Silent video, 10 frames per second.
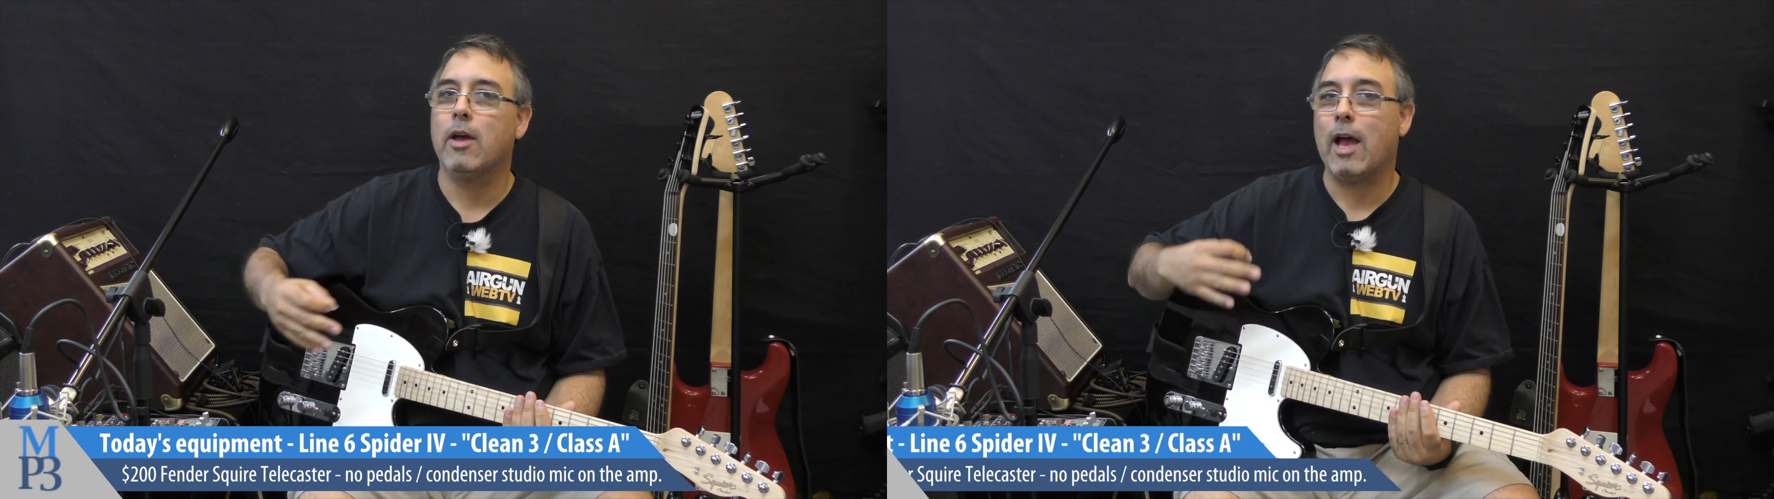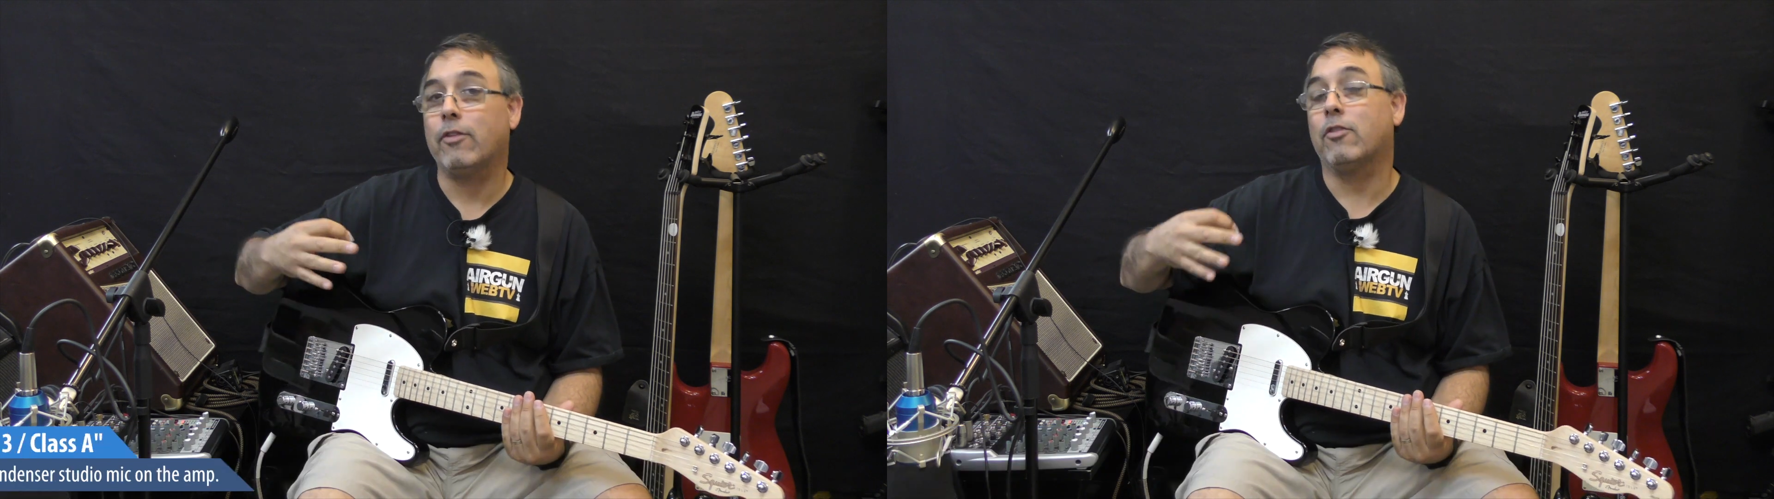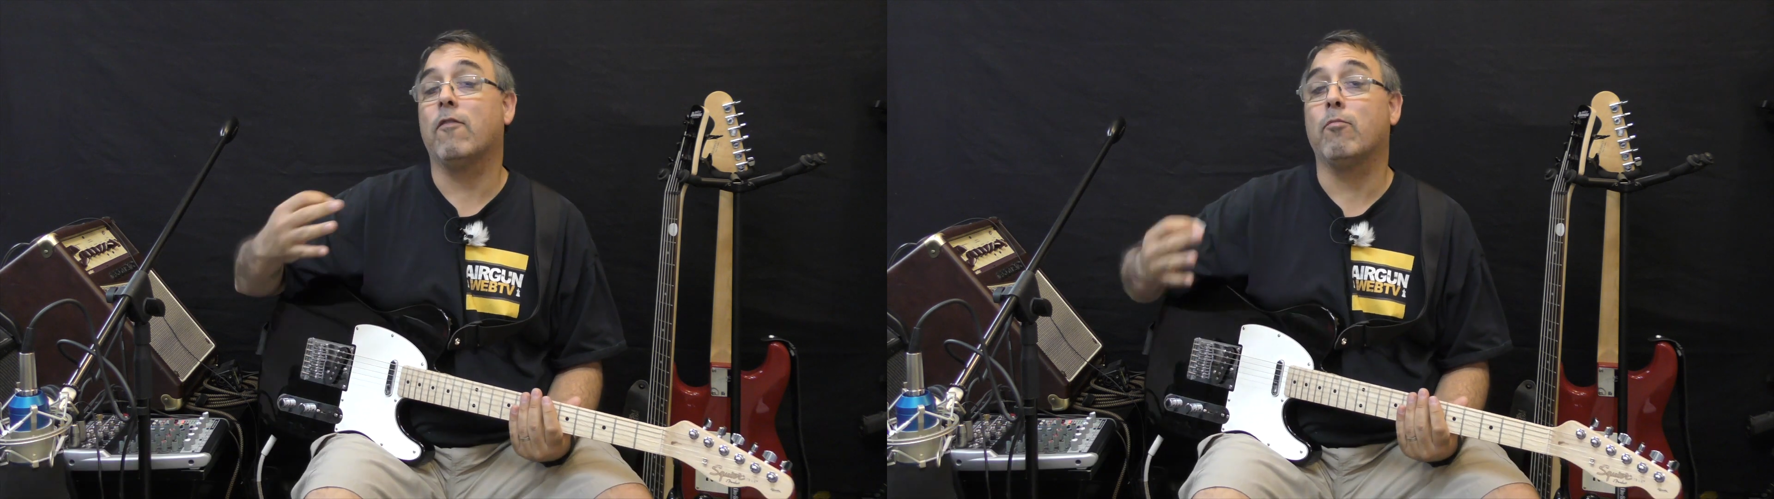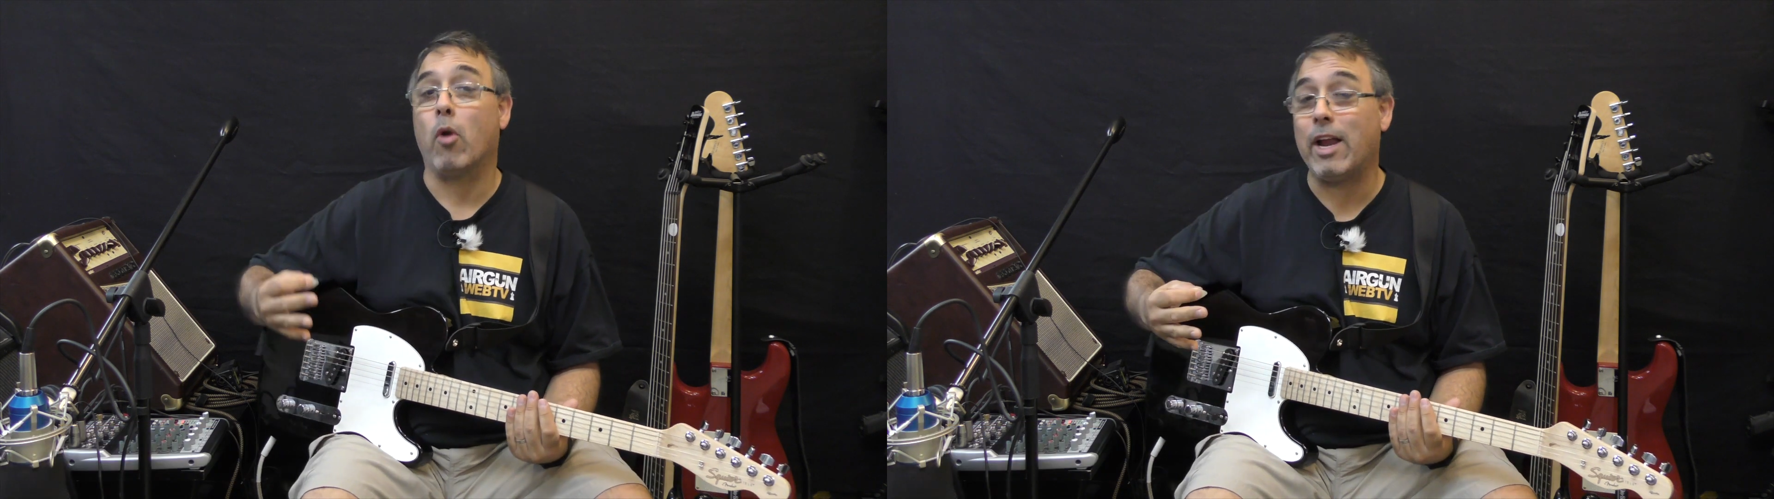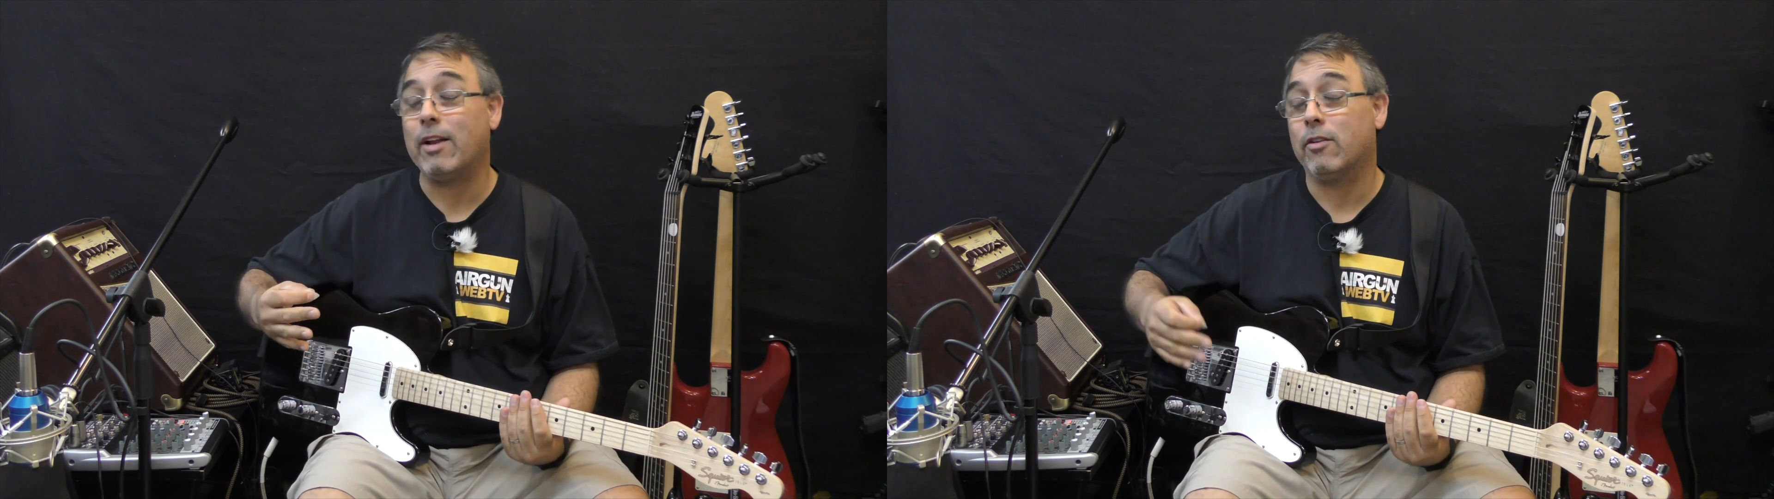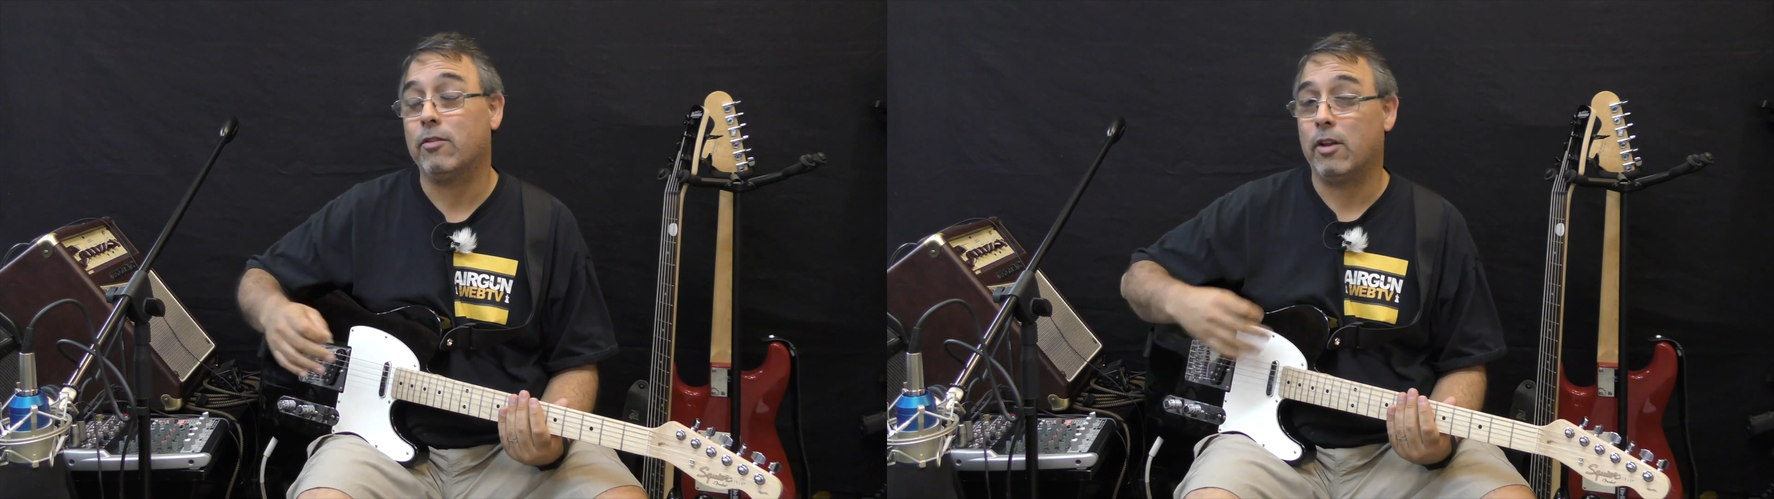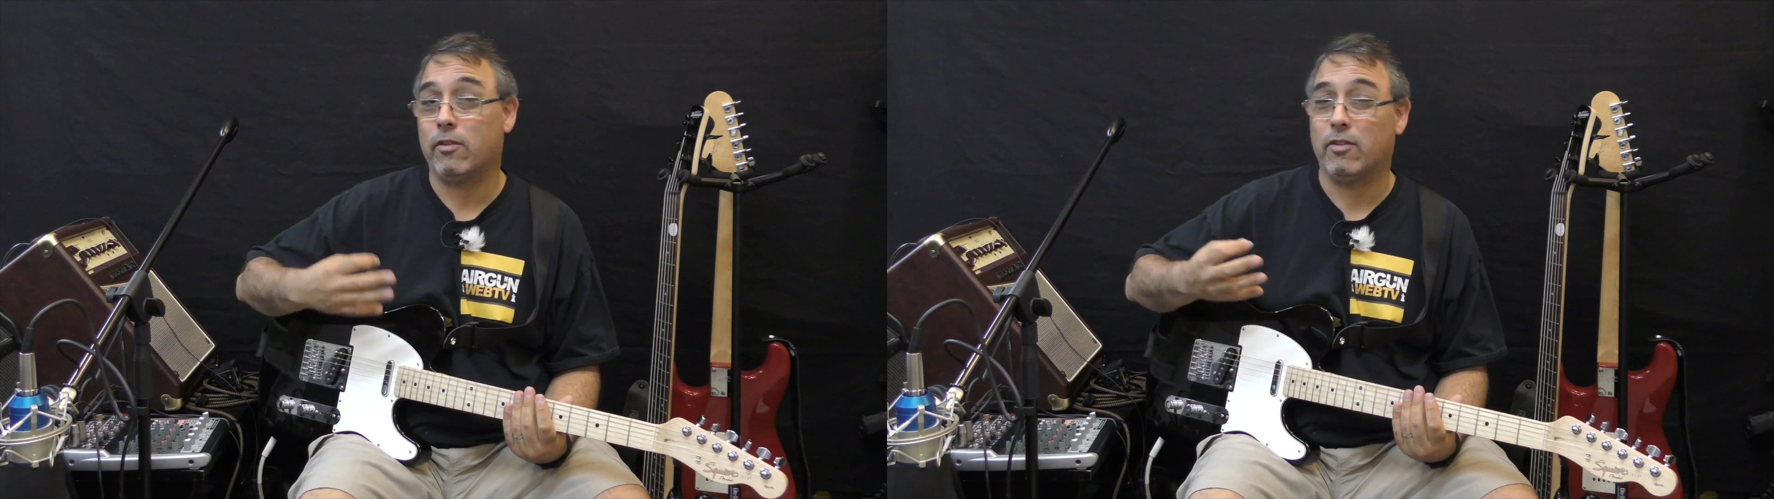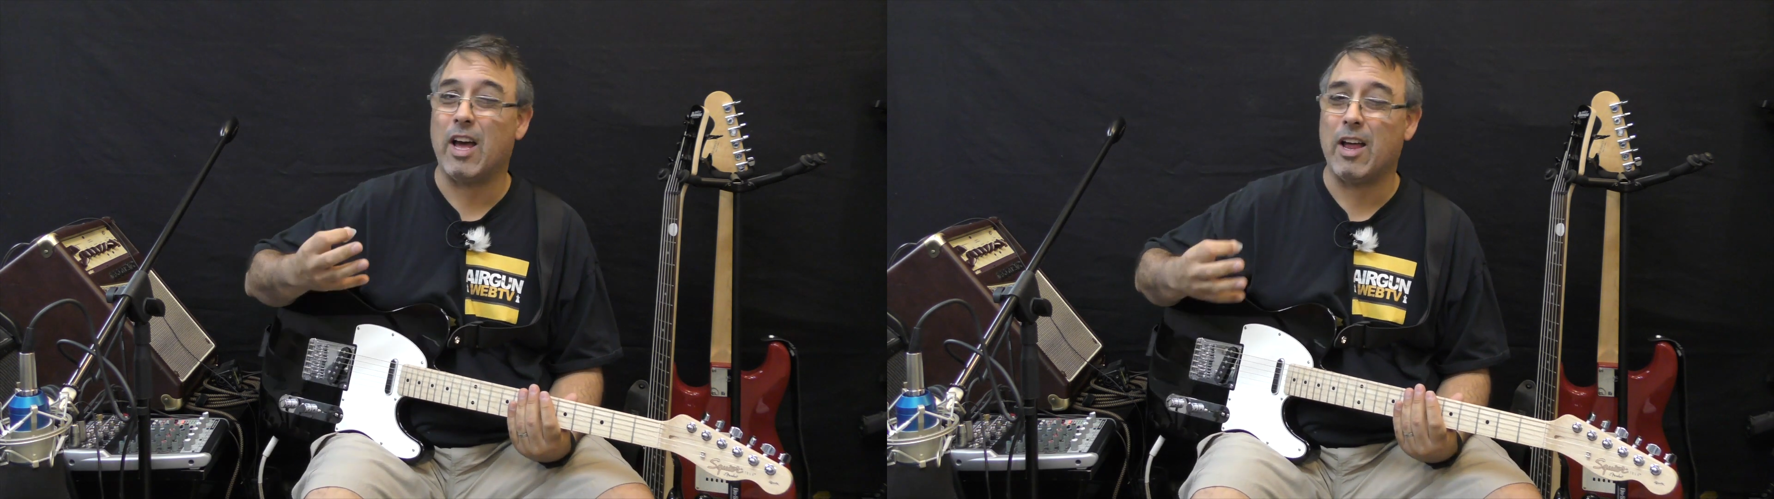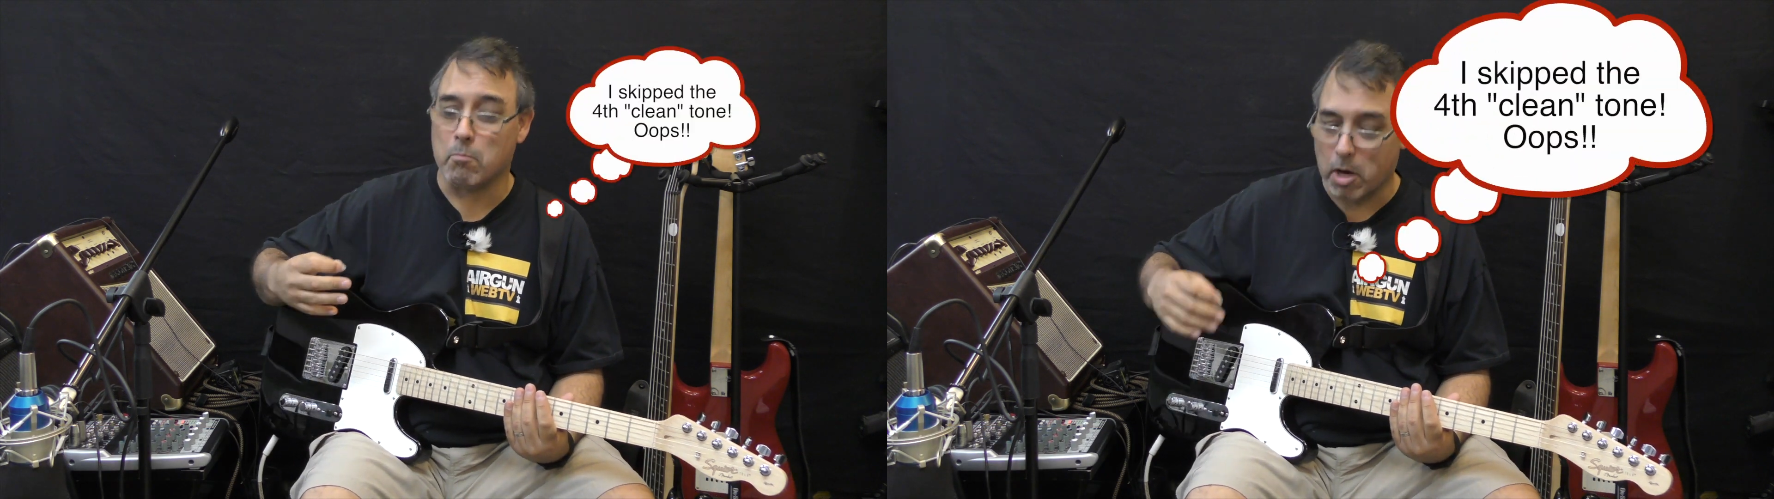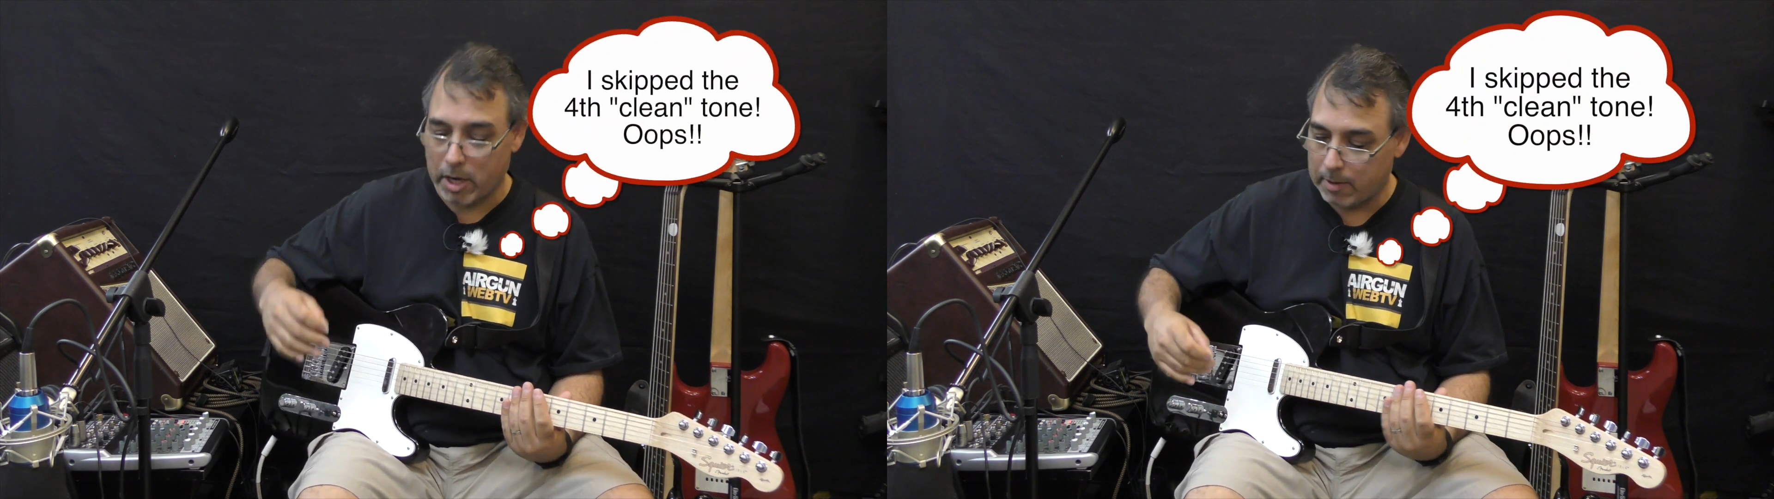has enough brightness that it's not
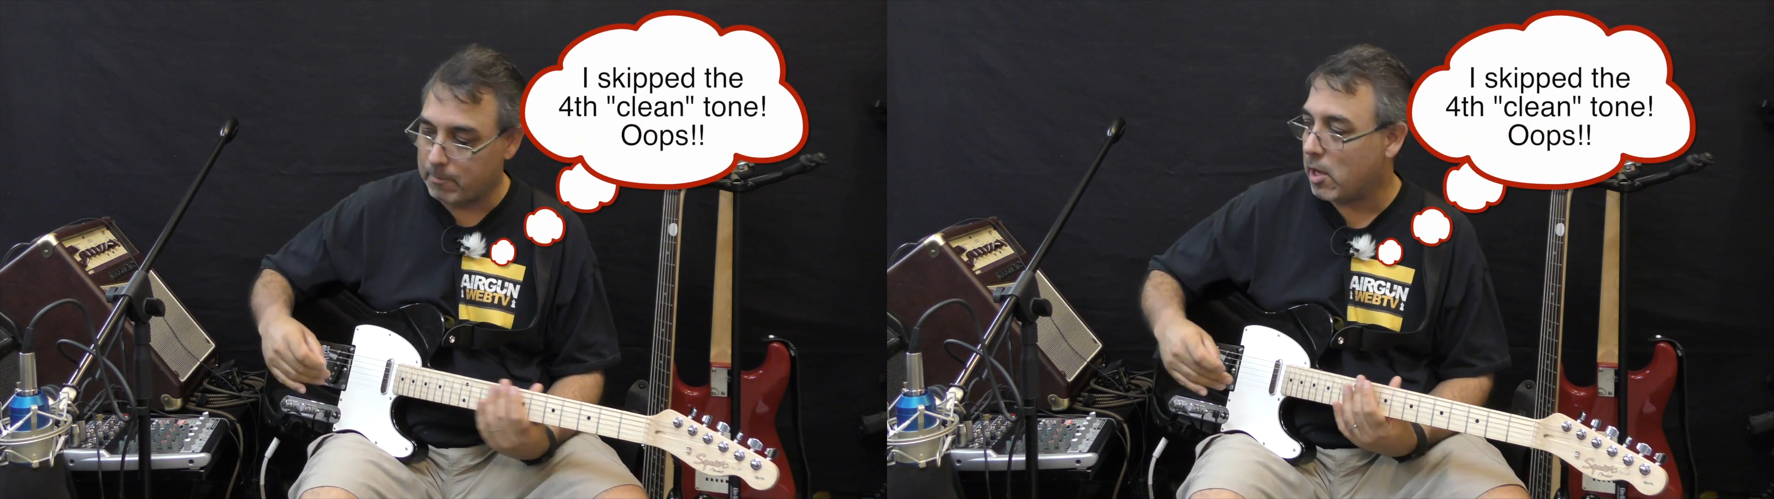muddy.